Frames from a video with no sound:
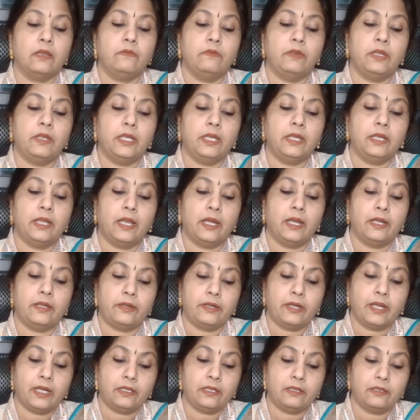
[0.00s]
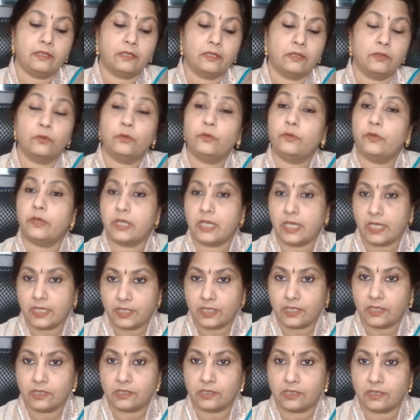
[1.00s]
We attract good
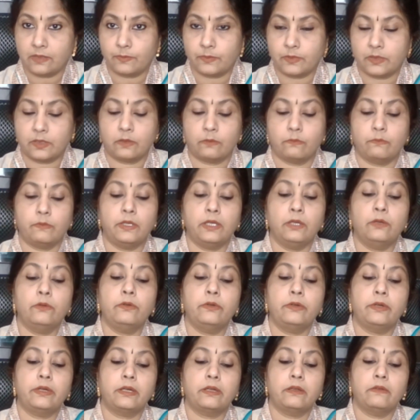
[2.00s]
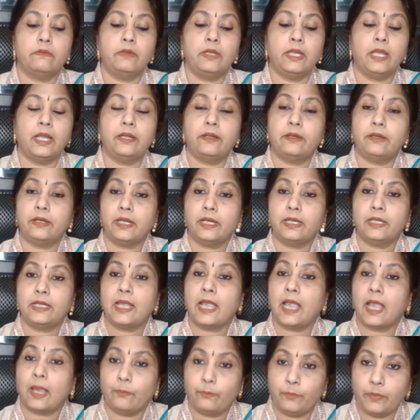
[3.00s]
relationships. We attract
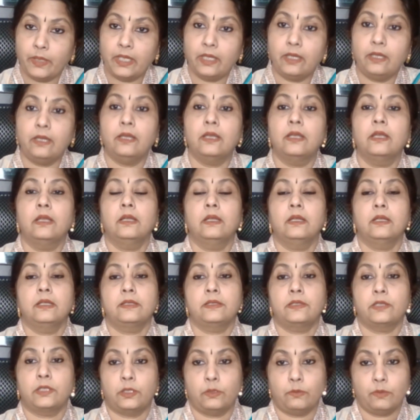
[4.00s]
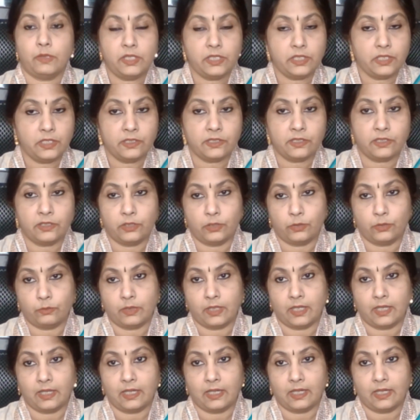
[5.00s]
happy situations
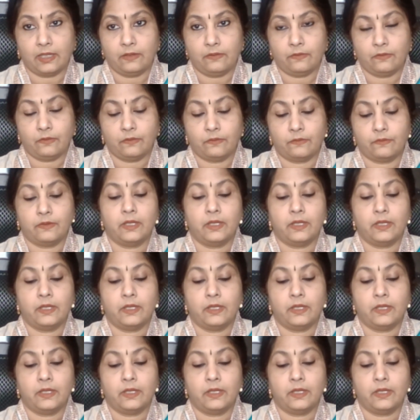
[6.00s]
into our life.